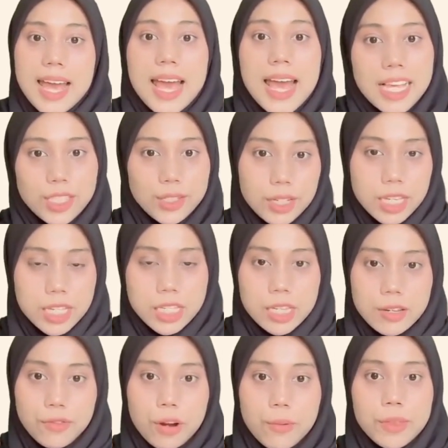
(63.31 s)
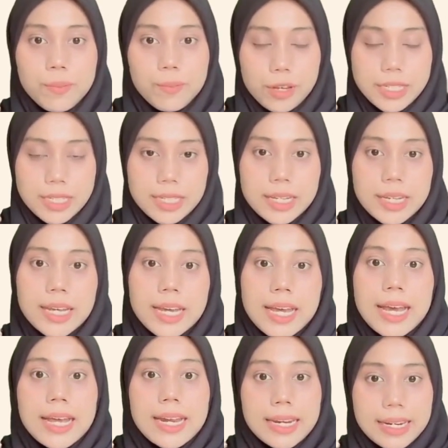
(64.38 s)
As you can see from the poster,
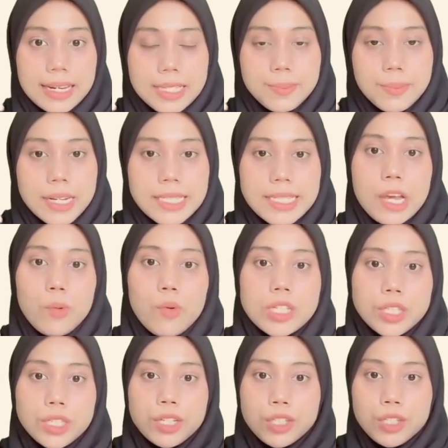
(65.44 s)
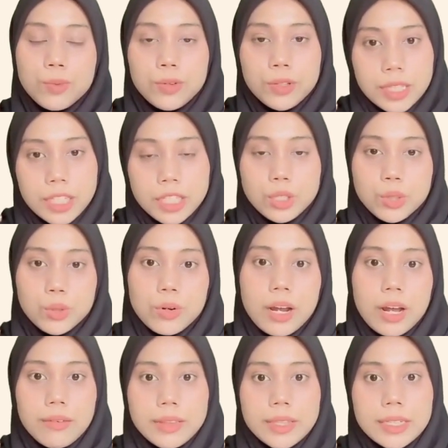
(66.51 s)
this parasite was distributed
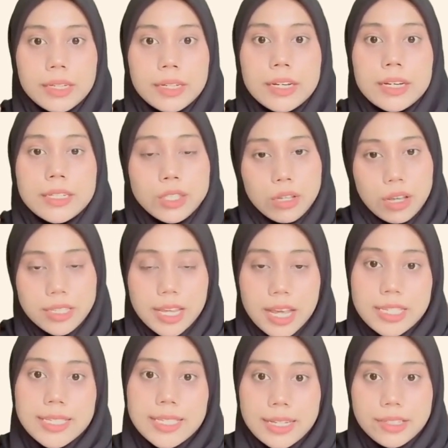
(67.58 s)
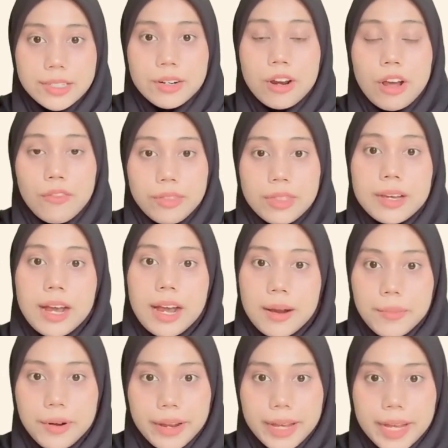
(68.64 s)
throughout the South and Central of the
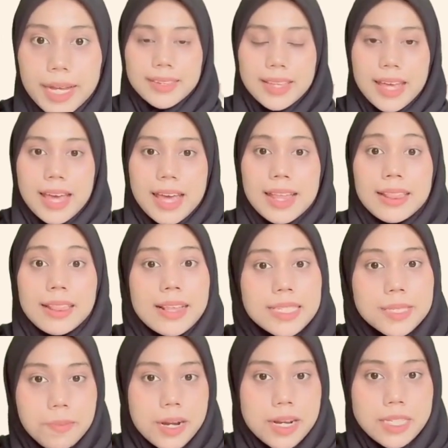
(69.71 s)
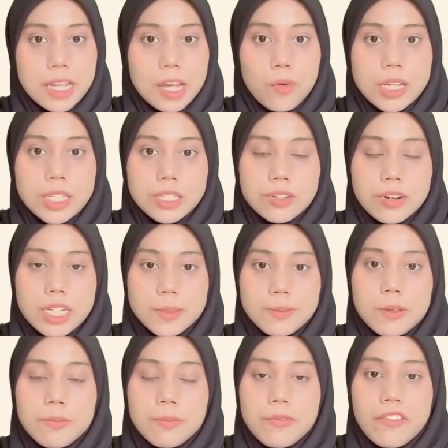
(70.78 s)
America. This parasite was
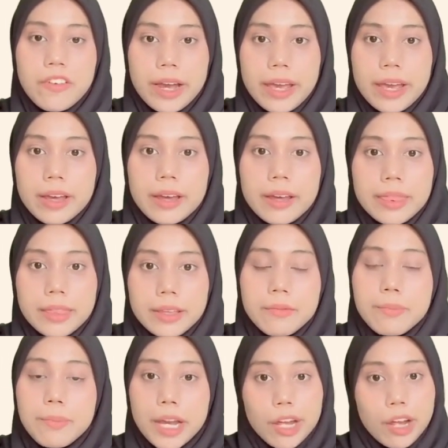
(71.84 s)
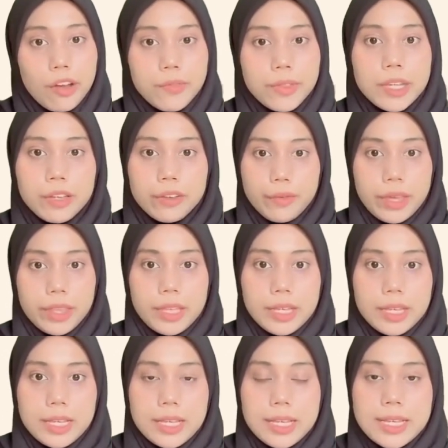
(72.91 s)
transmitted via the bite of the infected
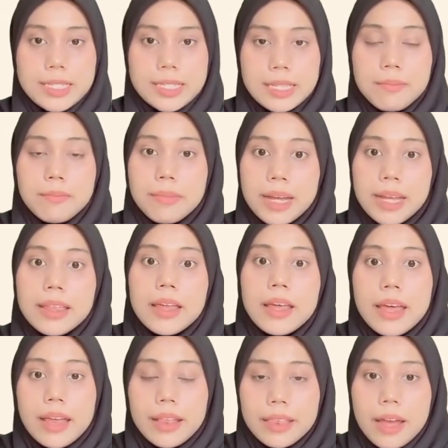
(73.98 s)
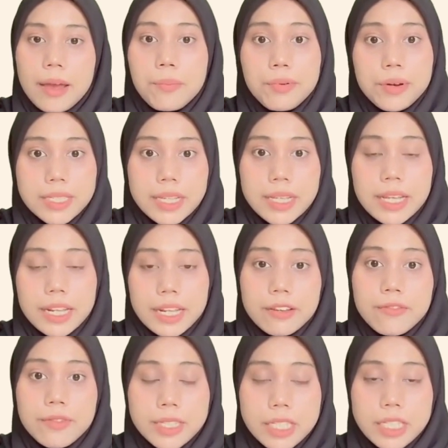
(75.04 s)
kissing bug that present in the
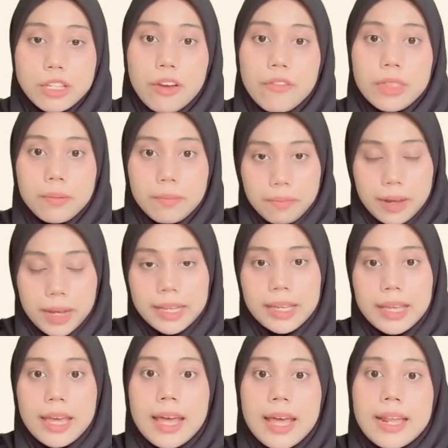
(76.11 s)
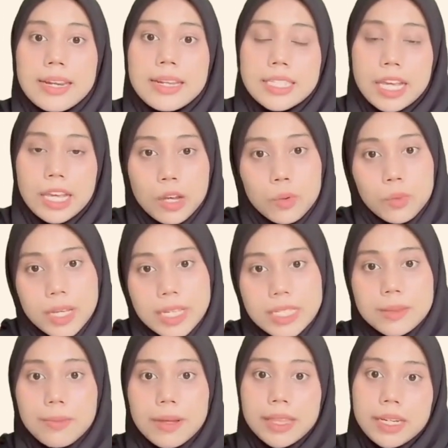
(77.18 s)
feces of the bug. The second one
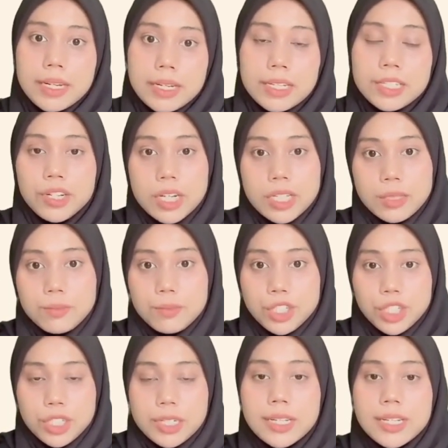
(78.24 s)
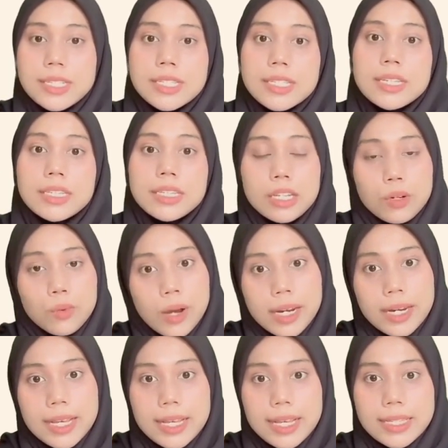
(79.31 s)
is maternal transmissions. The third
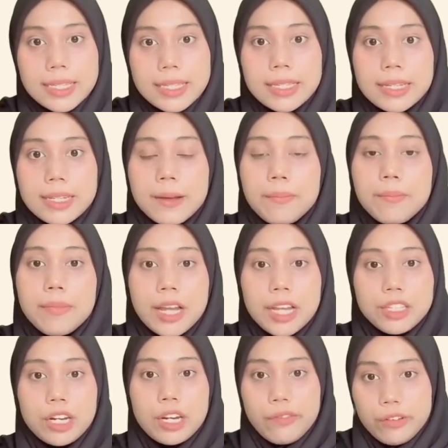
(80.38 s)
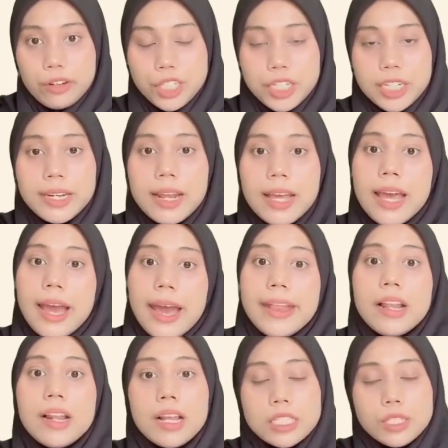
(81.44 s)
one is the blood transfusion, and the
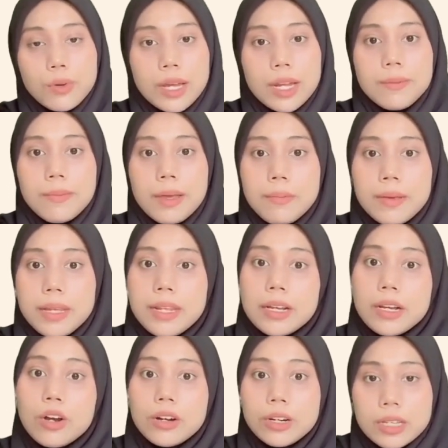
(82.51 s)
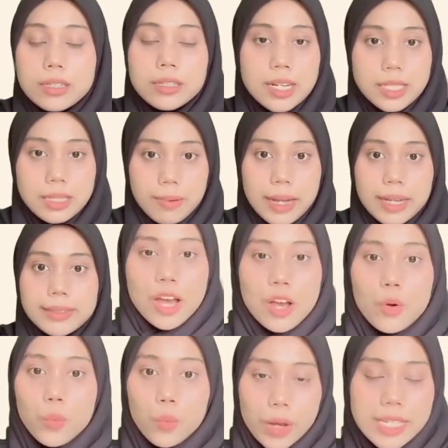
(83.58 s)
last one may be the organ transplant.
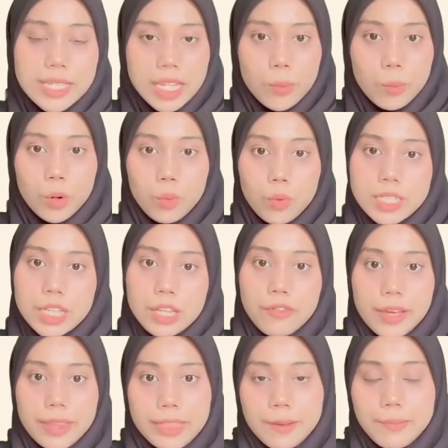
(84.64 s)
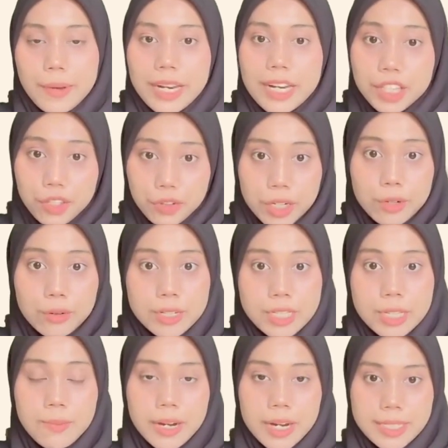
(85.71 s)
When someone was infected by the T. cruzi
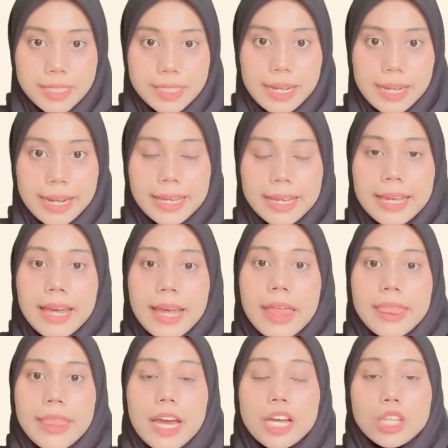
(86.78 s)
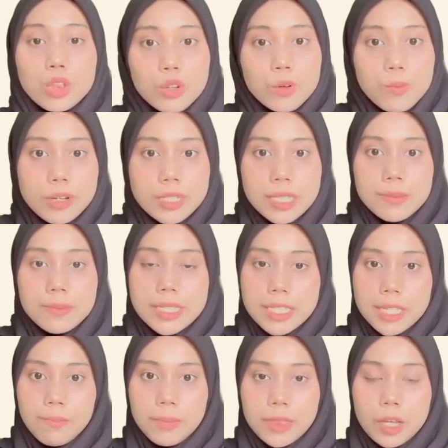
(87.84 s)
parasite, there are two possible
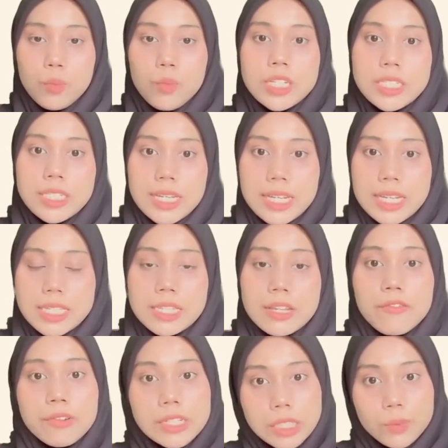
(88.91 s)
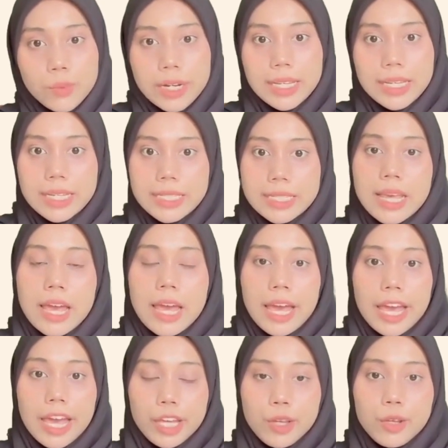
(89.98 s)
symptoms, which is the first one is
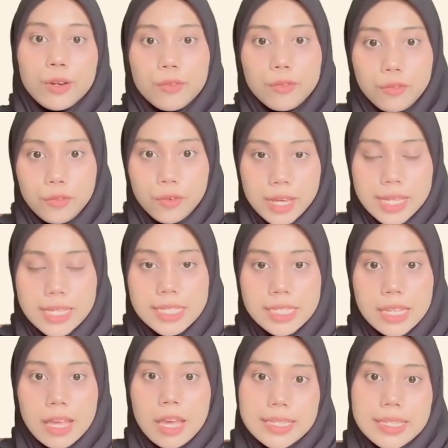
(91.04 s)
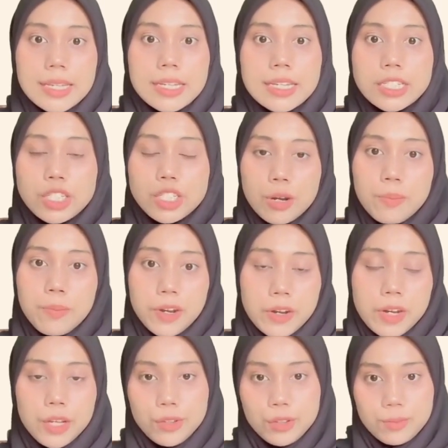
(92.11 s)
acute phase, the short period
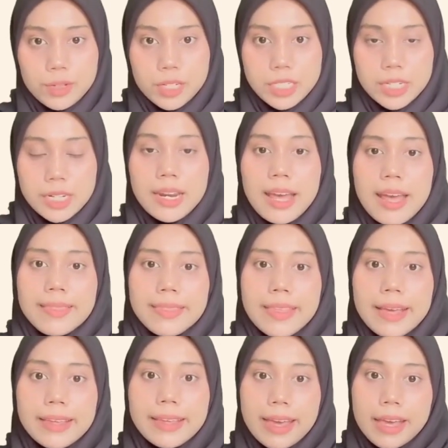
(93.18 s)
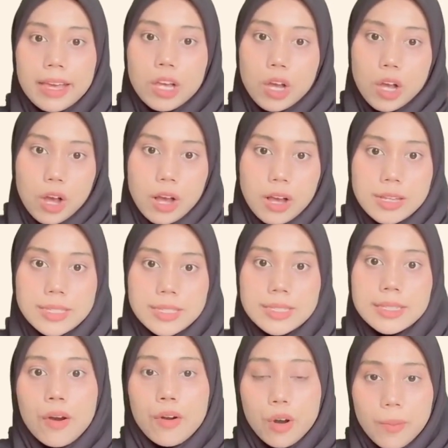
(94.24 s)
incubation, then can cause
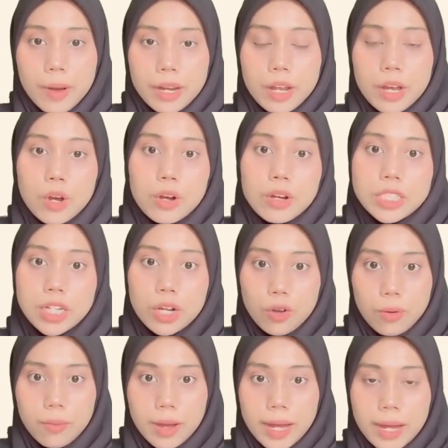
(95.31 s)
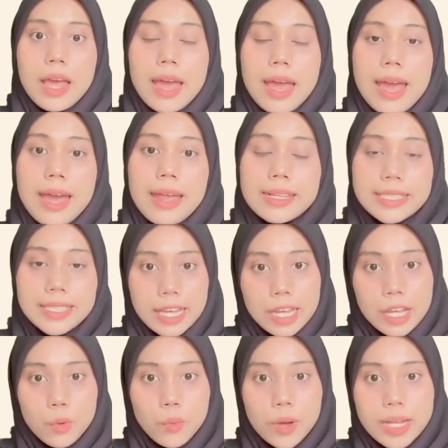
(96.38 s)
romana or trachoma, and the
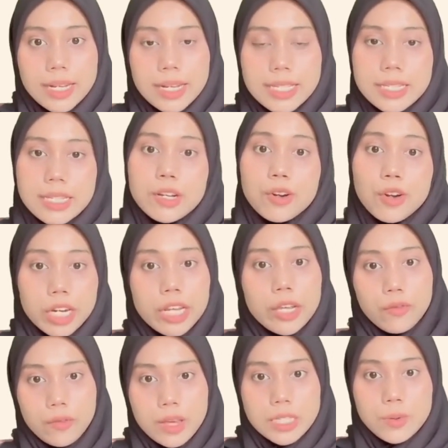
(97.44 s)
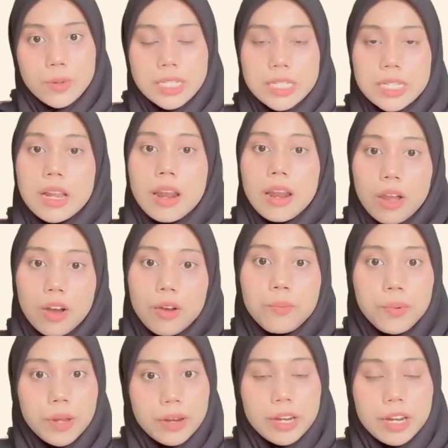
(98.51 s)
second one is the chronic phase, which is a long
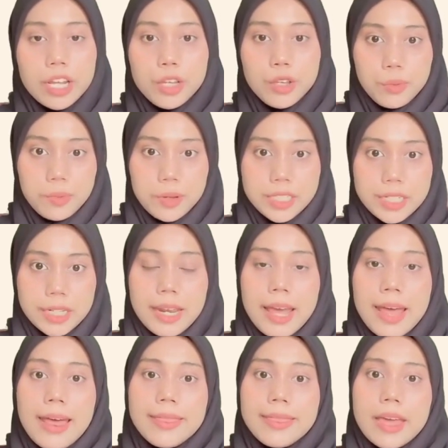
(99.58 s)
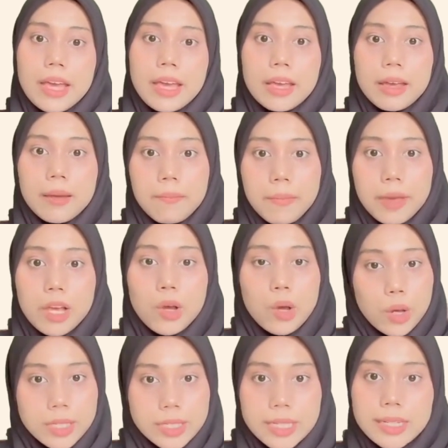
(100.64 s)
period incubation that may
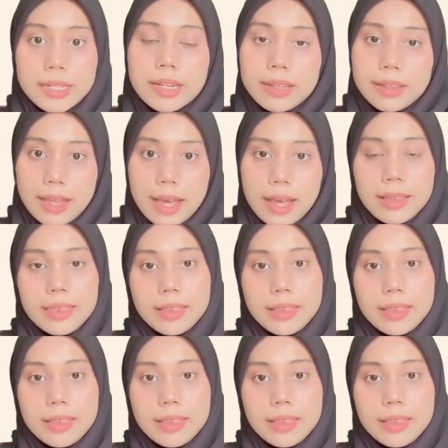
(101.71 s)
cause the death.